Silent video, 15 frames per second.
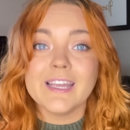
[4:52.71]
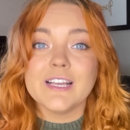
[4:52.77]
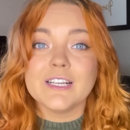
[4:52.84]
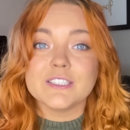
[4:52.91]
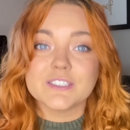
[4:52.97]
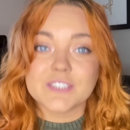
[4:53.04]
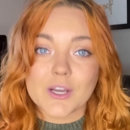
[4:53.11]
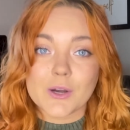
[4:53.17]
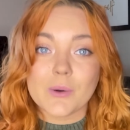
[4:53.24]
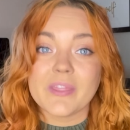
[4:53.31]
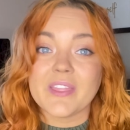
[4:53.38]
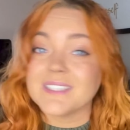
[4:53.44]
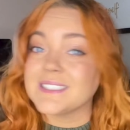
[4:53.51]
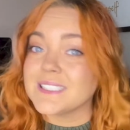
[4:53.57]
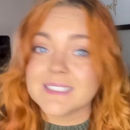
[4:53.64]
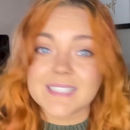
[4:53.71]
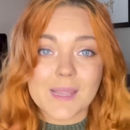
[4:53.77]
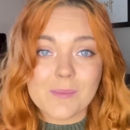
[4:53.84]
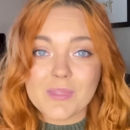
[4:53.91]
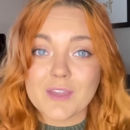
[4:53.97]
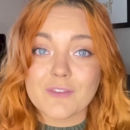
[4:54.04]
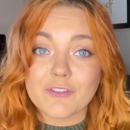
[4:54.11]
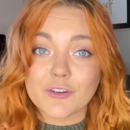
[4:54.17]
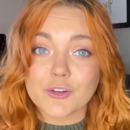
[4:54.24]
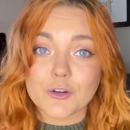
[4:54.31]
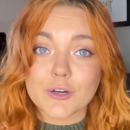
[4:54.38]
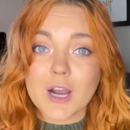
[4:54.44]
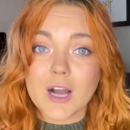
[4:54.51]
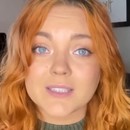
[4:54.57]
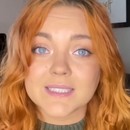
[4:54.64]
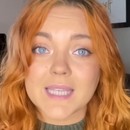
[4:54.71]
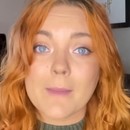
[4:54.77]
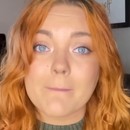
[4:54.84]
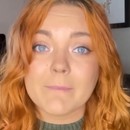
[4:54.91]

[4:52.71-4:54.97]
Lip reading: So that's the same thing for your content.